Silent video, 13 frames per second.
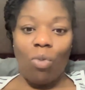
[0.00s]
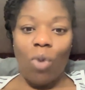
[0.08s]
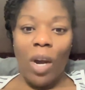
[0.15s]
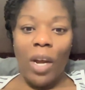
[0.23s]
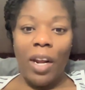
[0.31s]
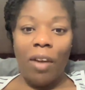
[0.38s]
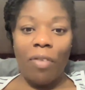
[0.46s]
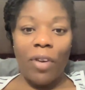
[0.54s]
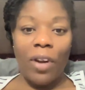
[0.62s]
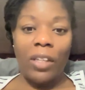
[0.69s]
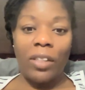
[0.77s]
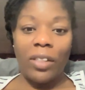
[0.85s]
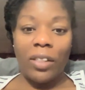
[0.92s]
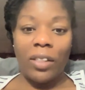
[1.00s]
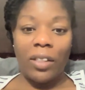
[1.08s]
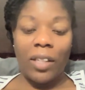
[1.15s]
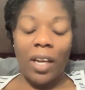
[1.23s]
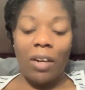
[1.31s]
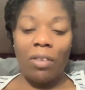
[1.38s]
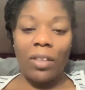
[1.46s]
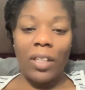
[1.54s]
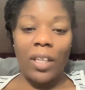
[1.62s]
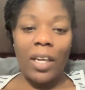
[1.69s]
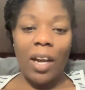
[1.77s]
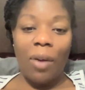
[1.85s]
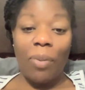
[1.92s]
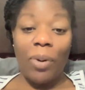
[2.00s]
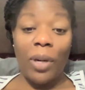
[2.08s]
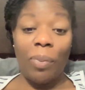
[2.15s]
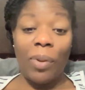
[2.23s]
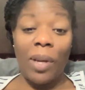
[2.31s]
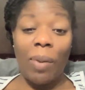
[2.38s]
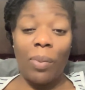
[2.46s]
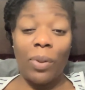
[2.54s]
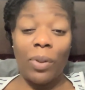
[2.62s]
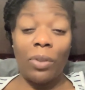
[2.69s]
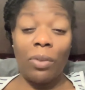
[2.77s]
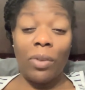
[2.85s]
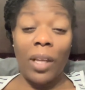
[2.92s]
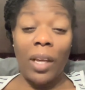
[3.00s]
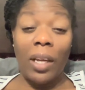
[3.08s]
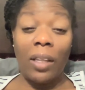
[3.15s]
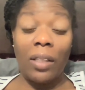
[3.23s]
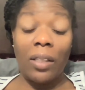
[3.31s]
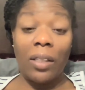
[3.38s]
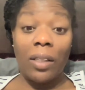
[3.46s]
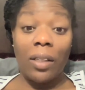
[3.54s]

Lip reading: whatever else is, I don't think I'm going to be able to do that.